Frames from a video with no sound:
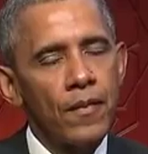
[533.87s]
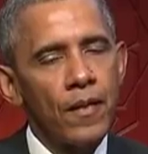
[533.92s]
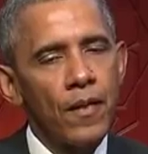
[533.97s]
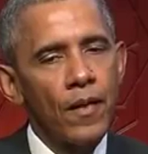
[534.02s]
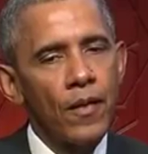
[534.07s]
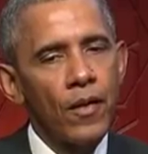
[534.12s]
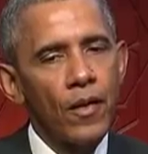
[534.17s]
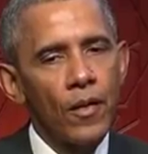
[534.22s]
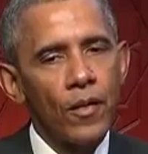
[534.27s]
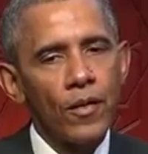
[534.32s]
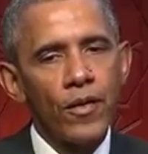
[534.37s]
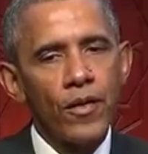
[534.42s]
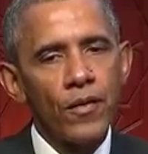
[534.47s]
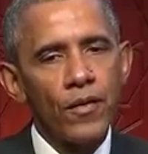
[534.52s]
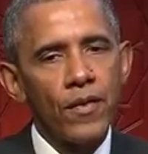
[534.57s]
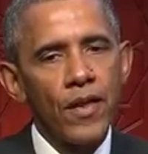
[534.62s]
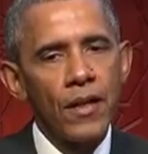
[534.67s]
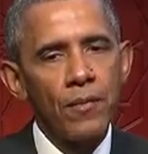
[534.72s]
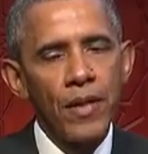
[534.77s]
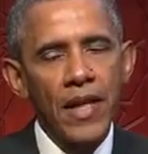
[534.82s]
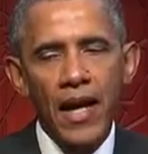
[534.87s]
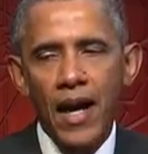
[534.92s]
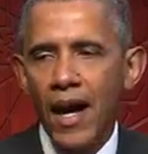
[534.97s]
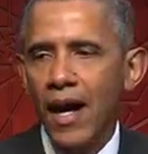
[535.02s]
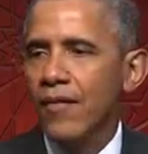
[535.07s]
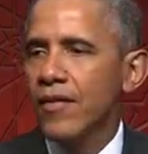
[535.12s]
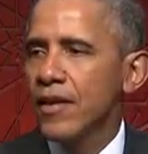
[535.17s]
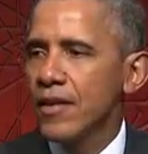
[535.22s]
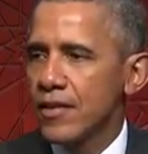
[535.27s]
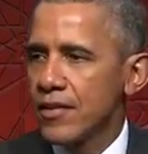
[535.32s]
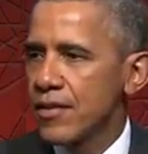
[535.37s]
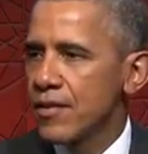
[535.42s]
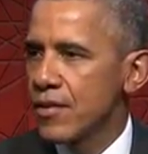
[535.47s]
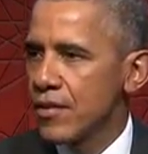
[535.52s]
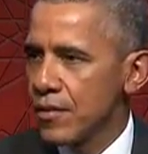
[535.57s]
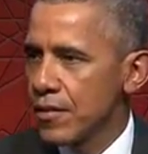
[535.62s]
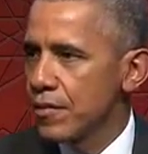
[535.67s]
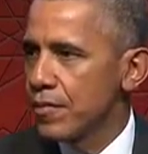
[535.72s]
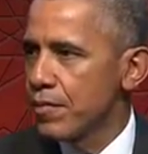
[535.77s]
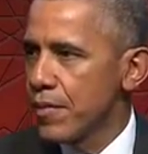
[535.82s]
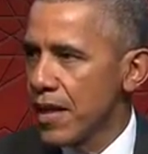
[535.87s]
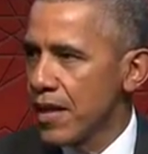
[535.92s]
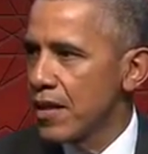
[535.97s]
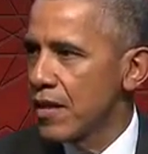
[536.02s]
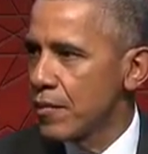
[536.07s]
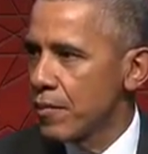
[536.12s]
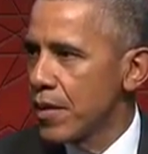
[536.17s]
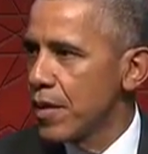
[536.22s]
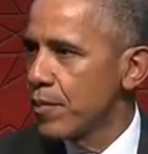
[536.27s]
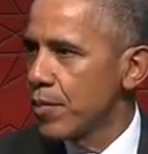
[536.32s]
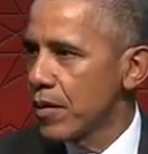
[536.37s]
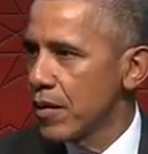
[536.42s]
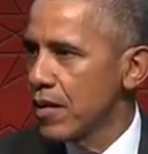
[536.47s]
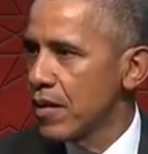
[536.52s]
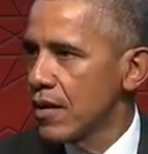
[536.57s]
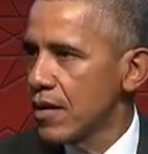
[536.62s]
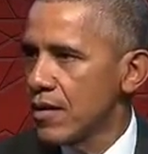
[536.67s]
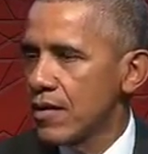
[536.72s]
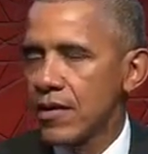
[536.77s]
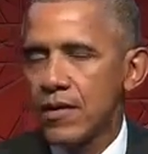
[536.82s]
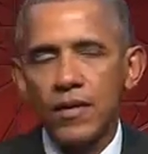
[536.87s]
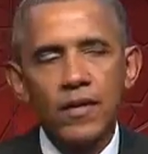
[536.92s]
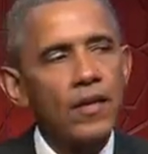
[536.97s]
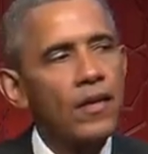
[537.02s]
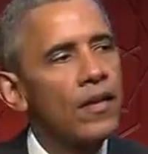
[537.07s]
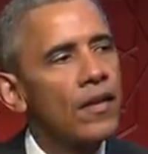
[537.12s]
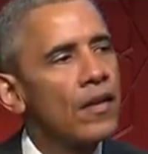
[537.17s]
although they'd be obvious to many of the people in this